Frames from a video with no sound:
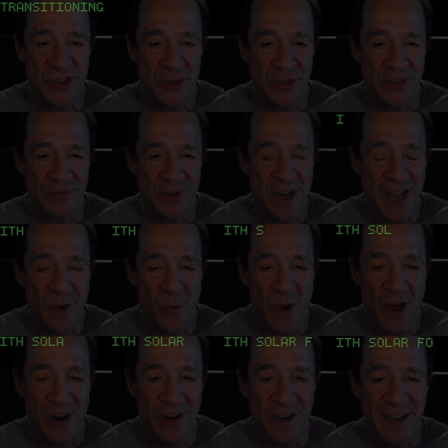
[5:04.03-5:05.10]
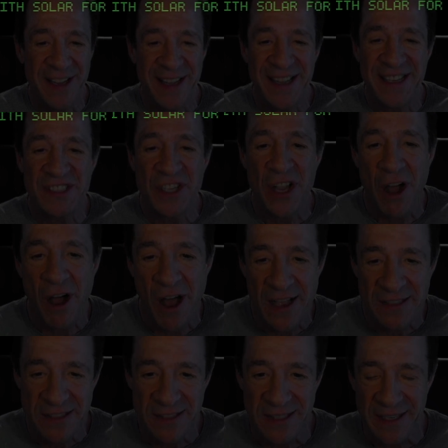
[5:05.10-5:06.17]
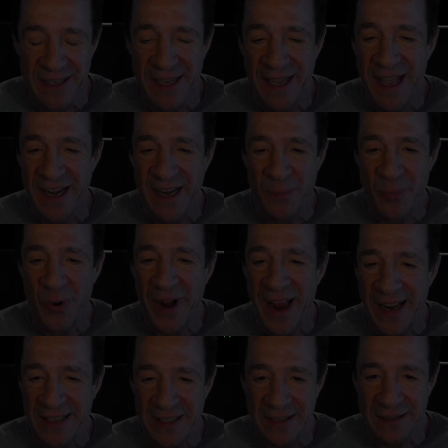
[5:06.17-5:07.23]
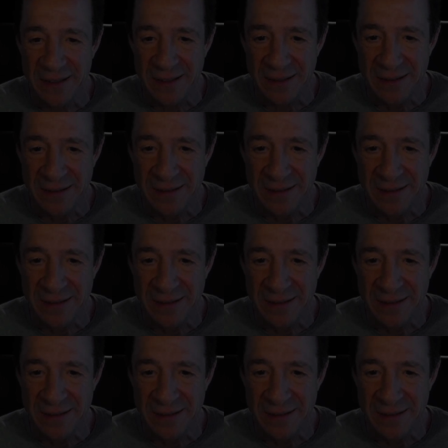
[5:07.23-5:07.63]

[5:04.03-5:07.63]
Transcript: solar for hot water is costly and impractical.